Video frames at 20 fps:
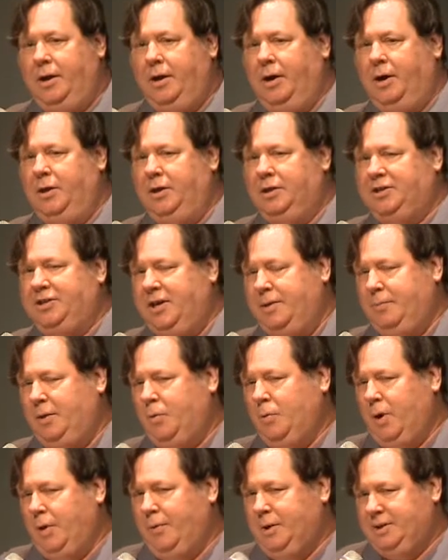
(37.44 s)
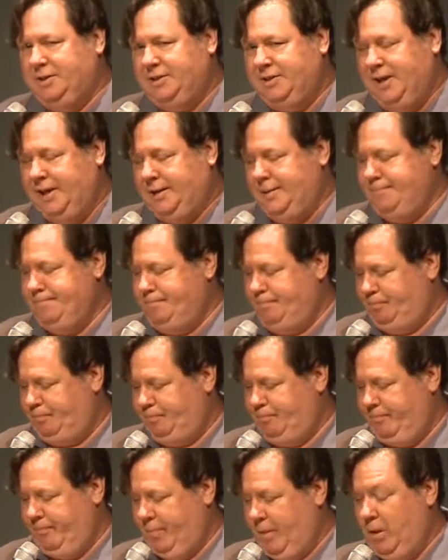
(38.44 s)
Ernest Hemingway once said,
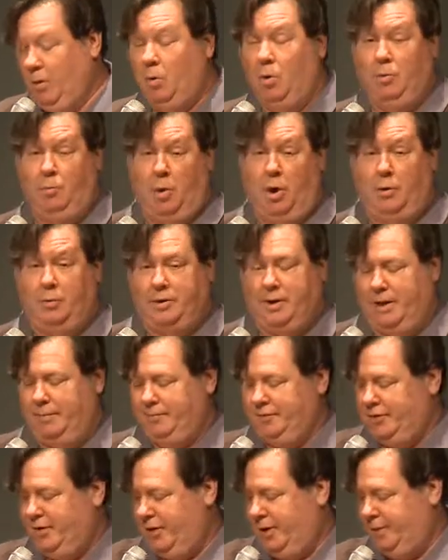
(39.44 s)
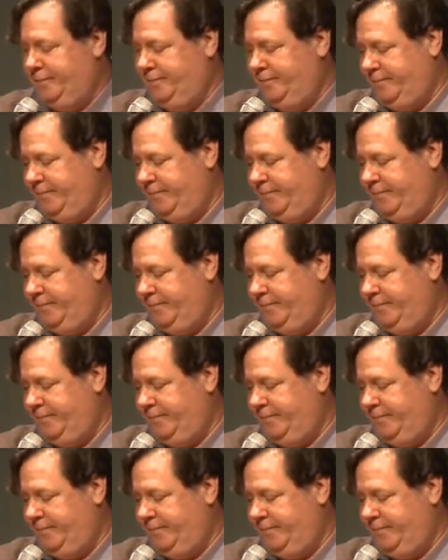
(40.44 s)
or wrote, I'm sorry,